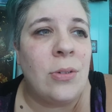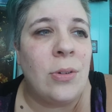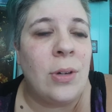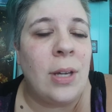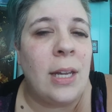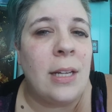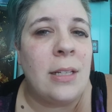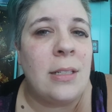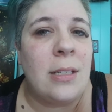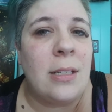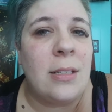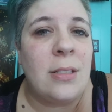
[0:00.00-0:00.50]

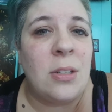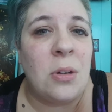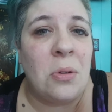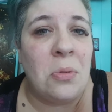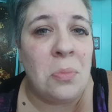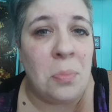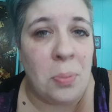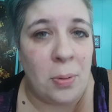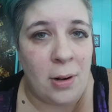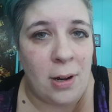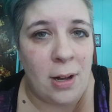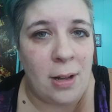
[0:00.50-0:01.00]
creates its
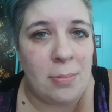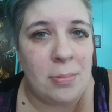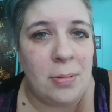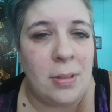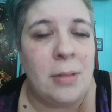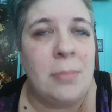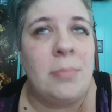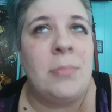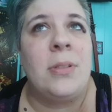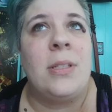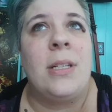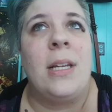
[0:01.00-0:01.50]
own
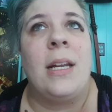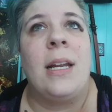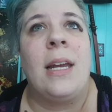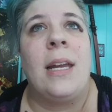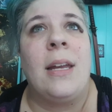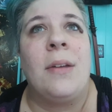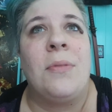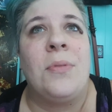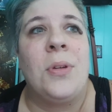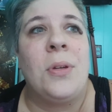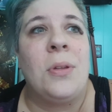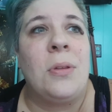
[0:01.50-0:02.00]
problems, and I
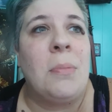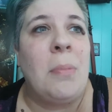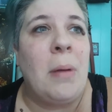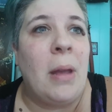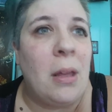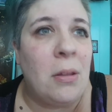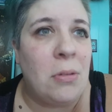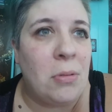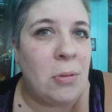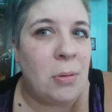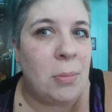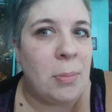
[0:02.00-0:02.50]
have to go to the
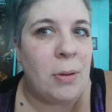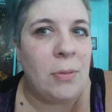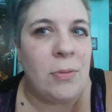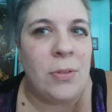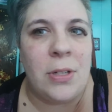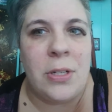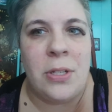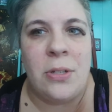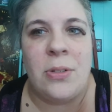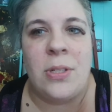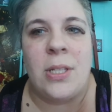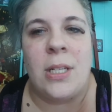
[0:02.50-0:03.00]
bathroom
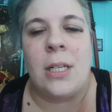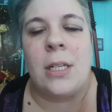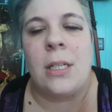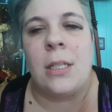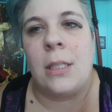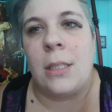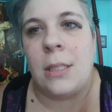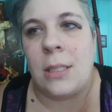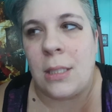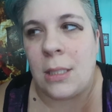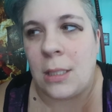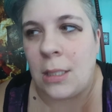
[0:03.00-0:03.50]
every 2
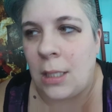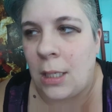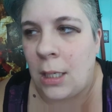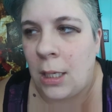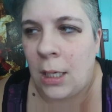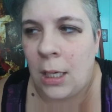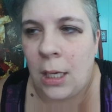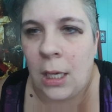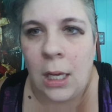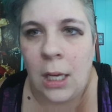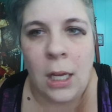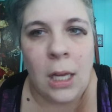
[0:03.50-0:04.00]
seconds, and
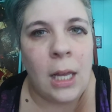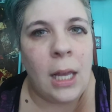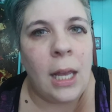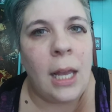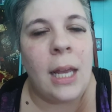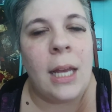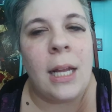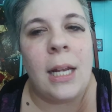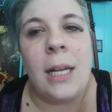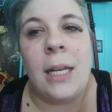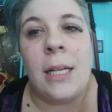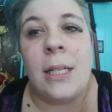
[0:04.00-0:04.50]

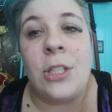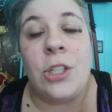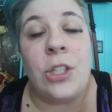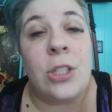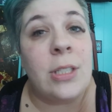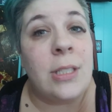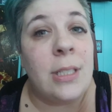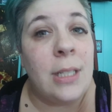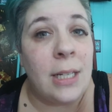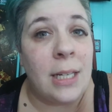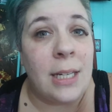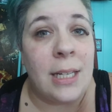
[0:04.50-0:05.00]
it
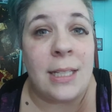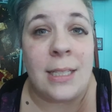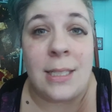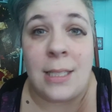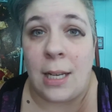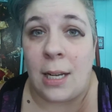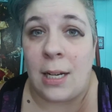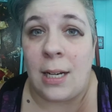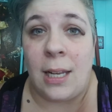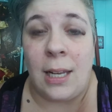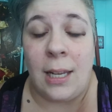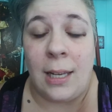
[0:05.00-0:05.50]
just gets
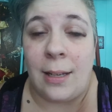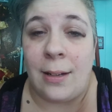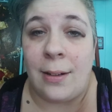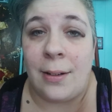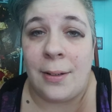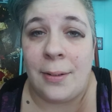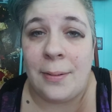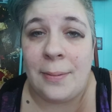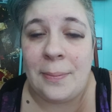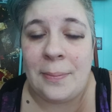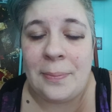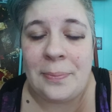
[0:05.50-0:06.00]
out of
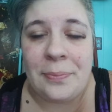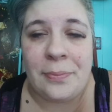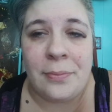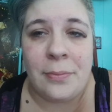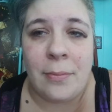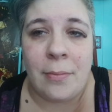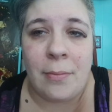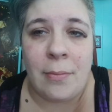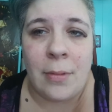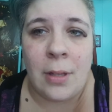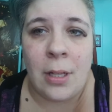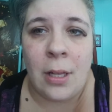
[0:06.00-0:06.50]
hand.
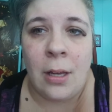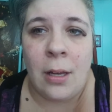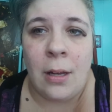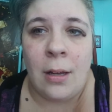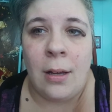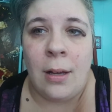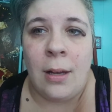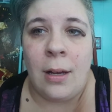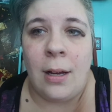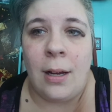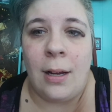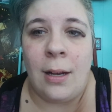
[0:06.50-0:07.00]

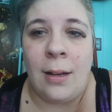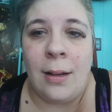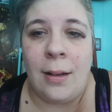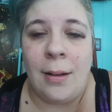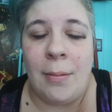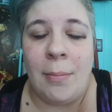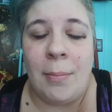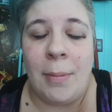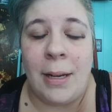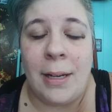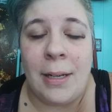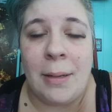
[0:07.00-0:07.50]

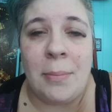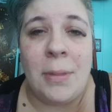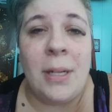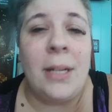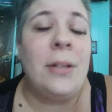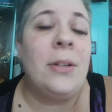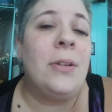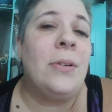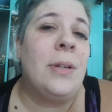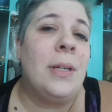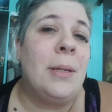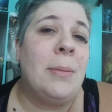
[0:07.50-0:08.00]
I am
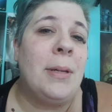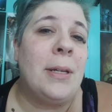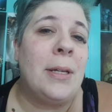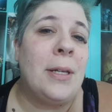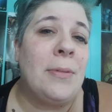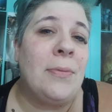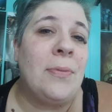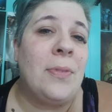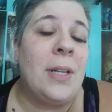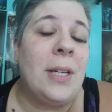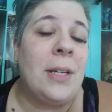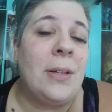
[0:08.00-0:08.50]
not doing a
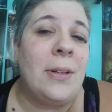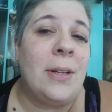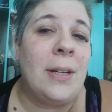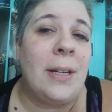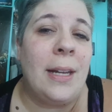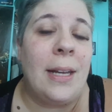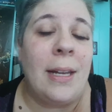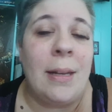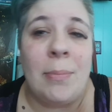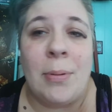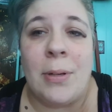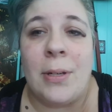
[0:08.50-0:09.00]
makeup video
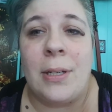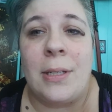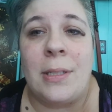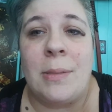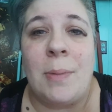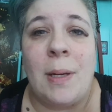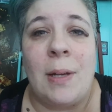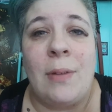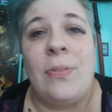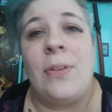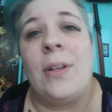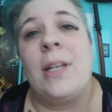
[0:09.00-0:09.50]
today because
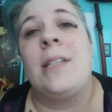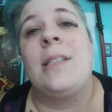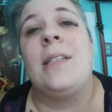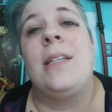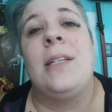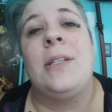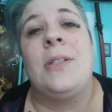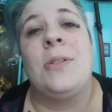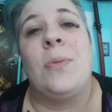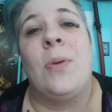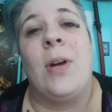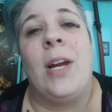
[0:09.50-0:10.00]
my face
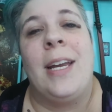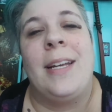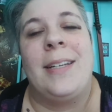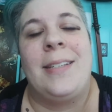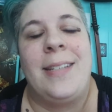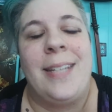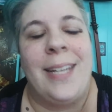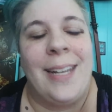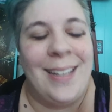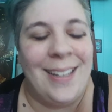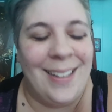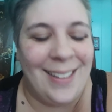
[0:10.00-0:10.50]
needs a
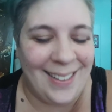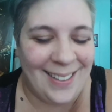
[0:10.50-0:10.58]
rest.